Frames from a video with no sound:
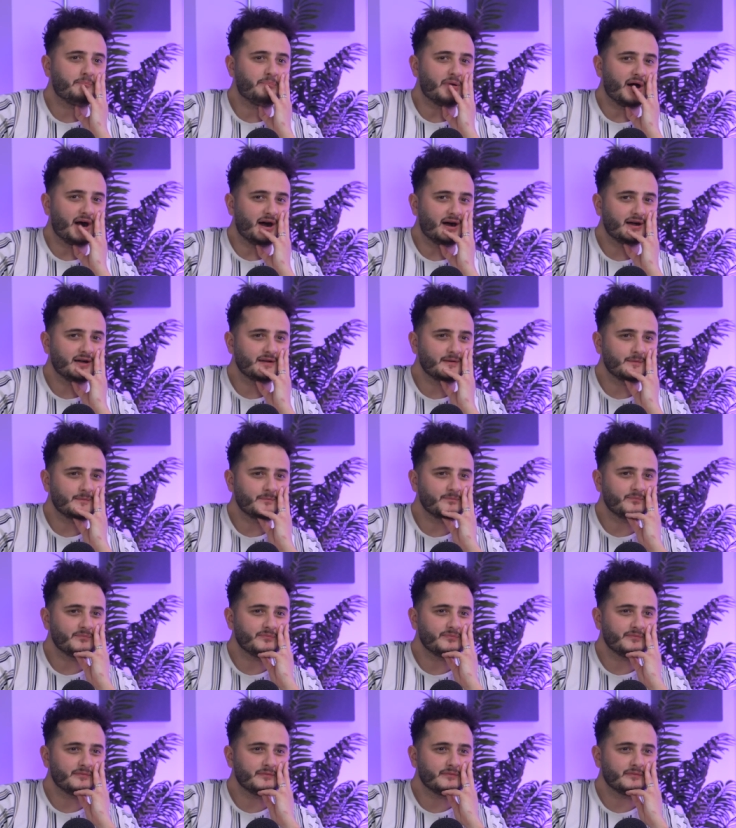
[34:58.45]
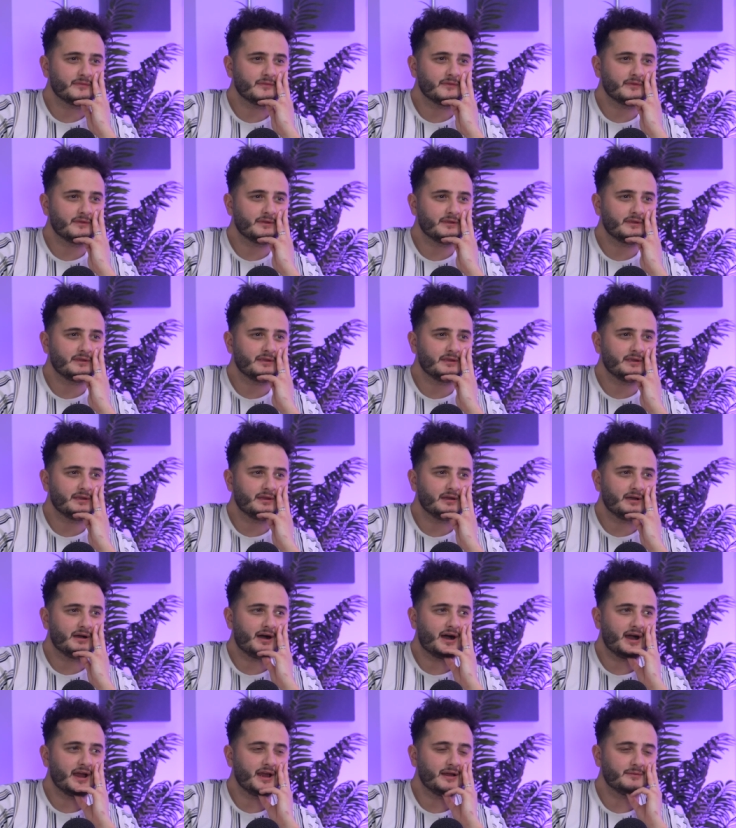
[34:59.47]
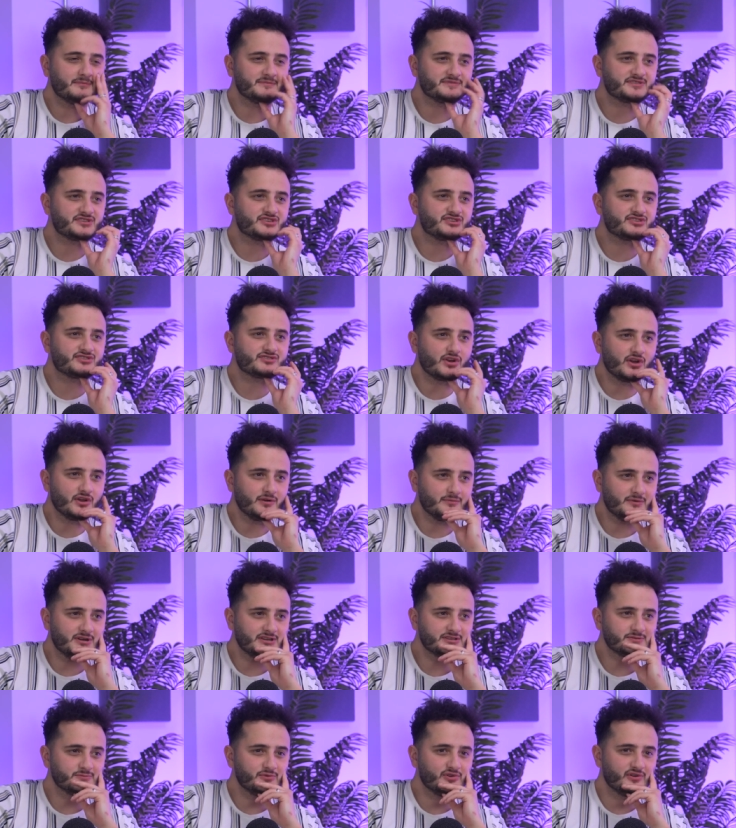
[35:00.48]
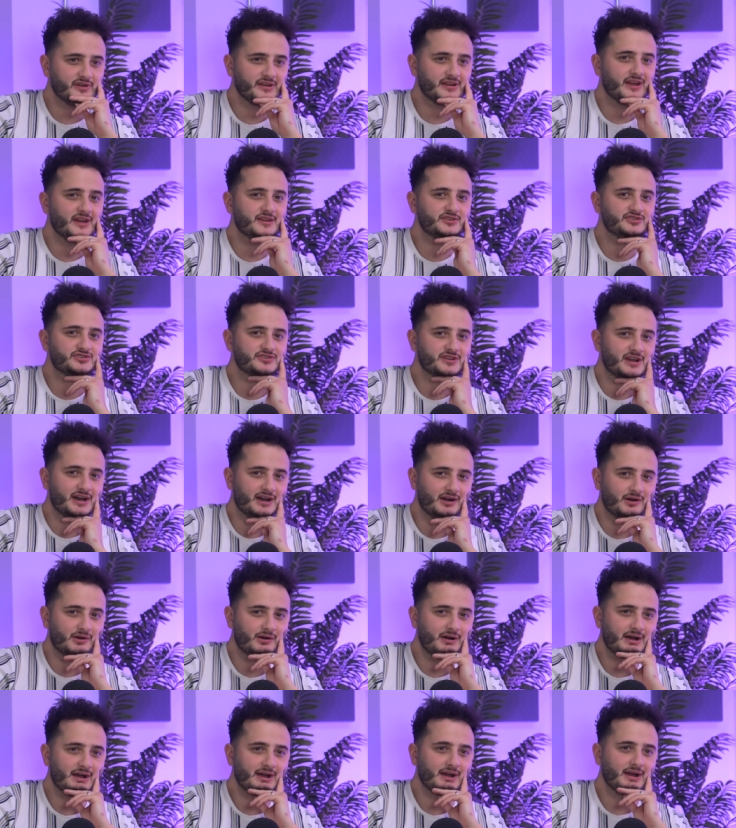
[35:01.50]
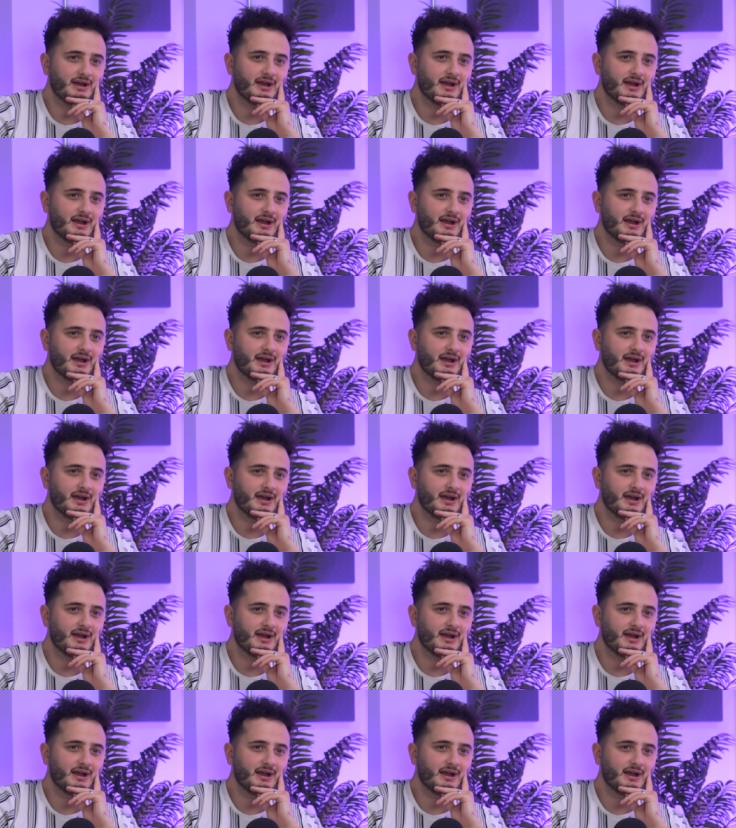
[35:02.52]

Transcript: but I am so much more engaged now